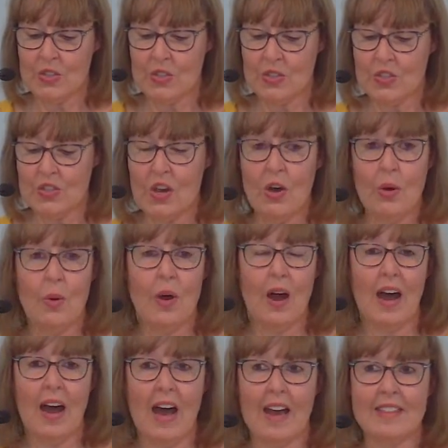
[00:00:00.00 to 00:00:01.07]
So
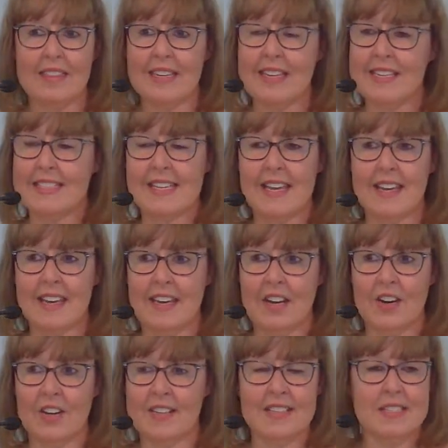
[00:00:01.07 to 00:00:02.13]
I think he's saying
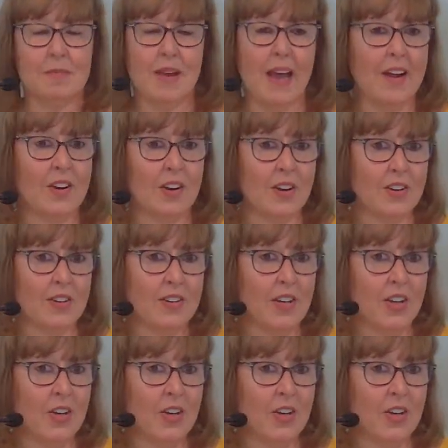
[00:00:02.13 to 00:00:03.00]
here, it doesn't matter.